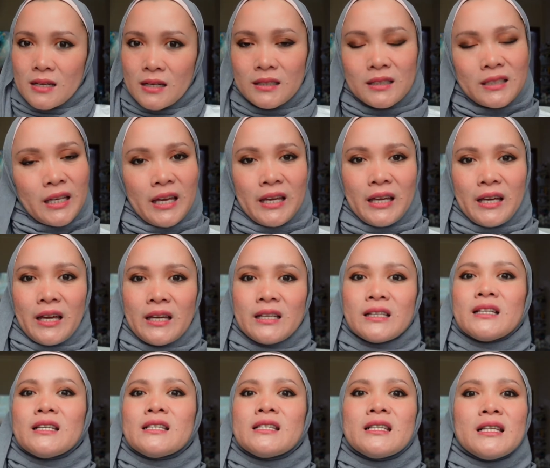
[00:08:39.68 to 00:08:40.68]
take
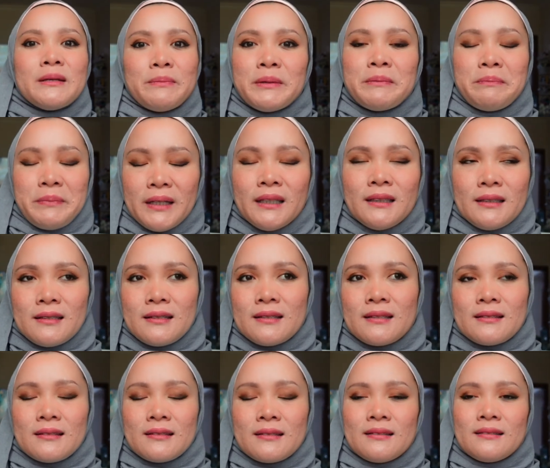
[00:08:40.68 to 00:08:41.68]
any sleeping
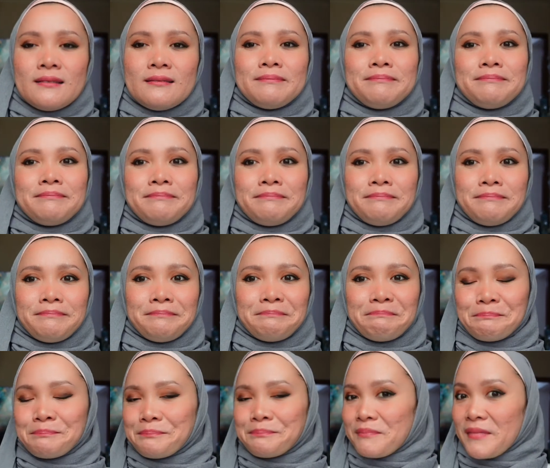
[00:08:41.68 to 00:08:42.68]
pills.
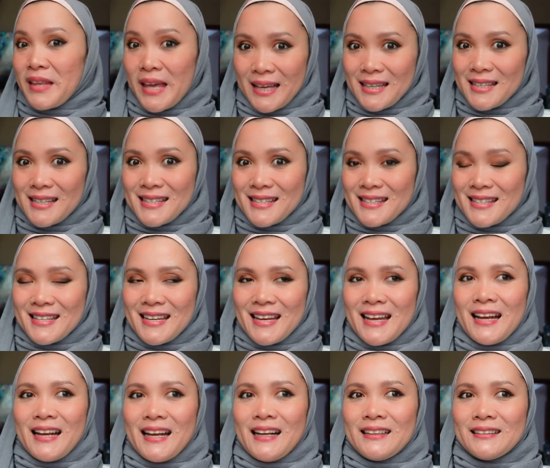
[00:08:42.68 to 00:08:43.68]
Yes.
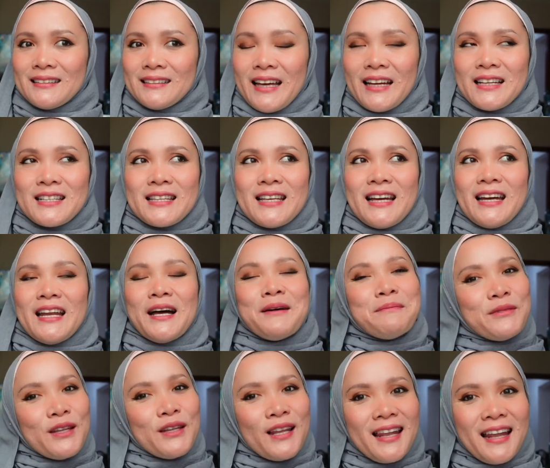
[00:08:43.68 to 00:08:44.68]
Thanks God,
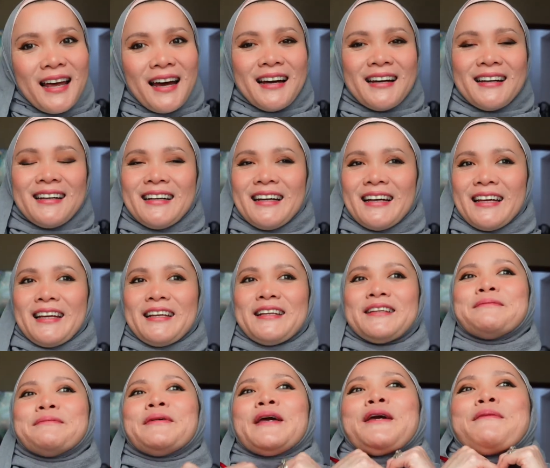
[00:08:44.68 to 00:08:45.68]
alhamdulillah, I
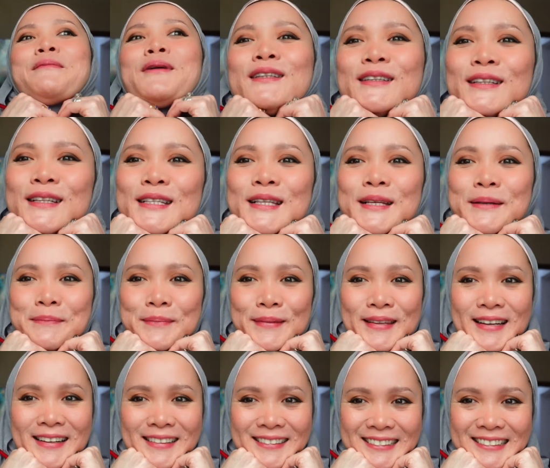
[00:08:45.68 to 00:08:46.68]
can be able to sleep
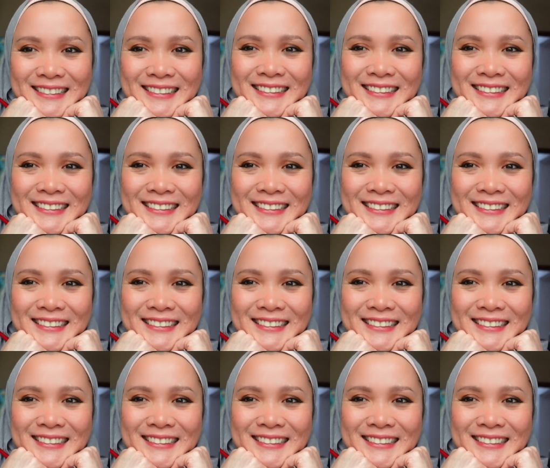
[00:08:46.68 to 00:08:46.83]
now.